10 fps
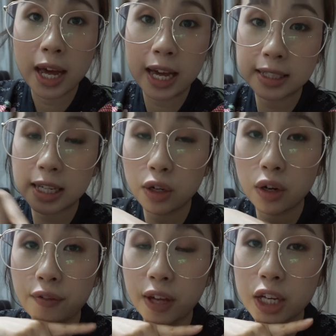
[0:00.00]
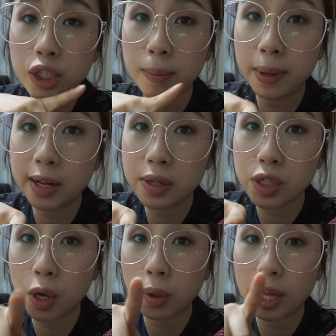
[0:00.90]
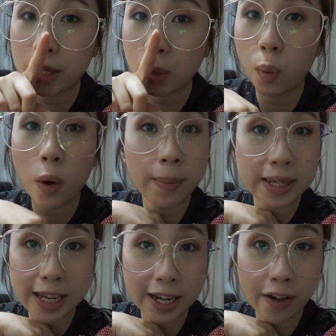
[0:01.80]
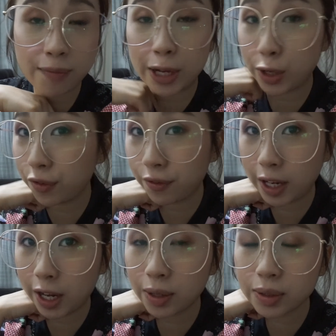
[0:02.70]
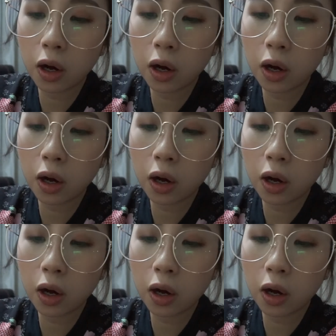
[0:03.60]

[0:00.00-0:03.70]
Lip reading: hit the notification bell so that you won't miss any of my new videos.